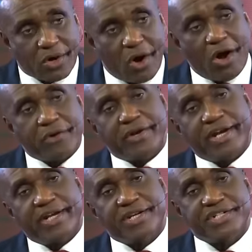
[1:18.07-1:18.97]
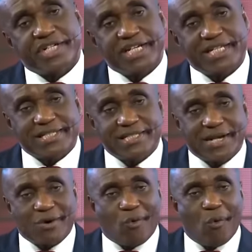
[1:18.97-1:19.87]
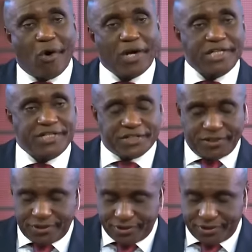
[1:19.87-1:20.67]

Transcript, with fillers: Courage is the quality